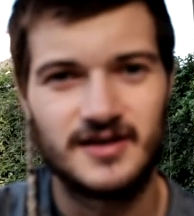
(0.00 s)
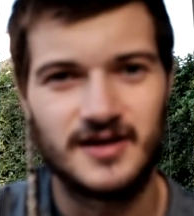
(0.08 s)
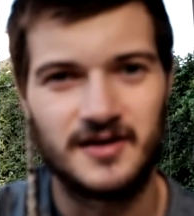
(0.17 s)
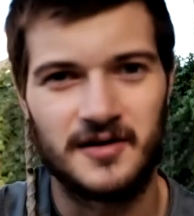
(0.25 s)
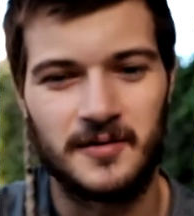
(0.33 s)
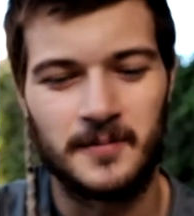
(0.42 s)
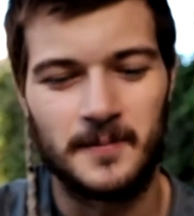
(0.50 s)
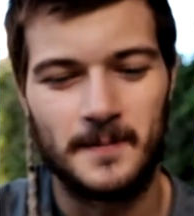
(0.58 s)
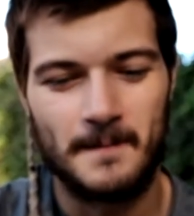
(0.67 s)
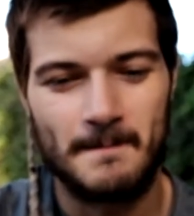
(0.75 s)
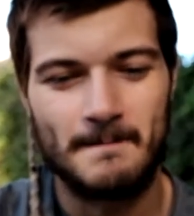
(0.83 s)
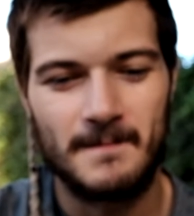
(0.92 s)
um,
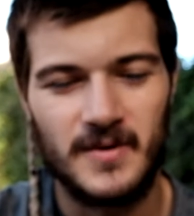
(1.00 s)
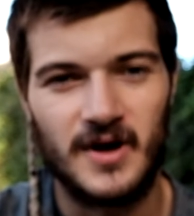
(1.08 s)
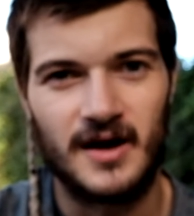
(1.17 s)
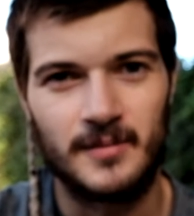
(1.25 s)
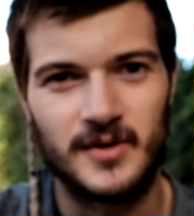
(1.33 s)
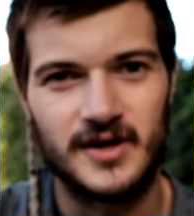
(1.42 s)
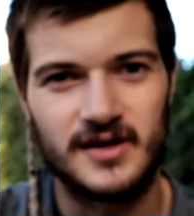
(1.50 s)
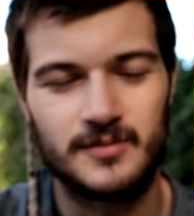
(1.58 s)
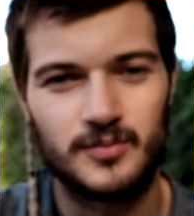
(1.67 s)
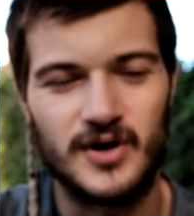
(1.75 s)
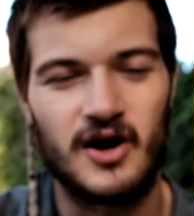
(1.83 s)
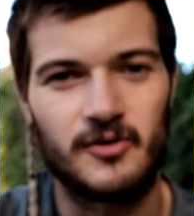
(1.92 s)
I'm
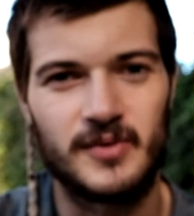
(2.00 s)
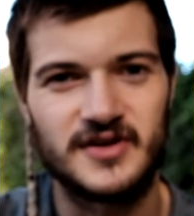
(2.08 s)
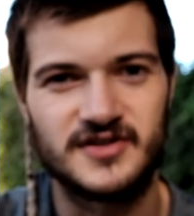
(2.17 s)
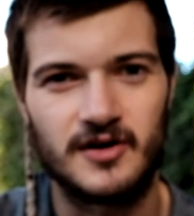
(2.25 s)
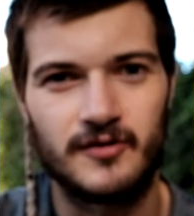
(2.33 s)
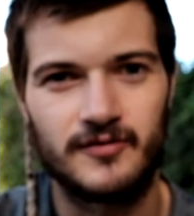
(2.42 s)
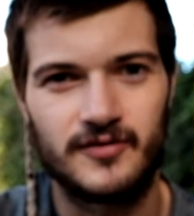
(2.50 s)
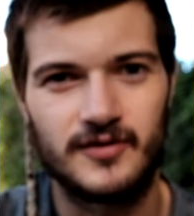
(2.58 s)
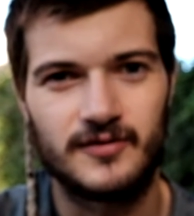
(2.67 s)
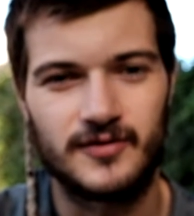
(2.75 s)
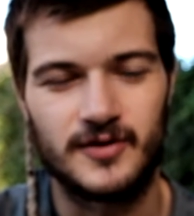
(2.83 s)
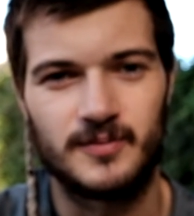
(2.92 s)
like proud of myself
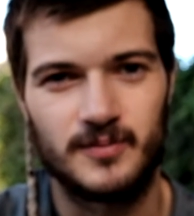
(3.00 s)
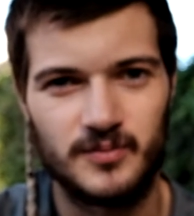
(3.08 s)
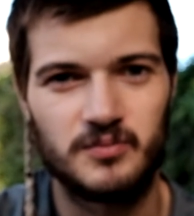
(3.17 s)
for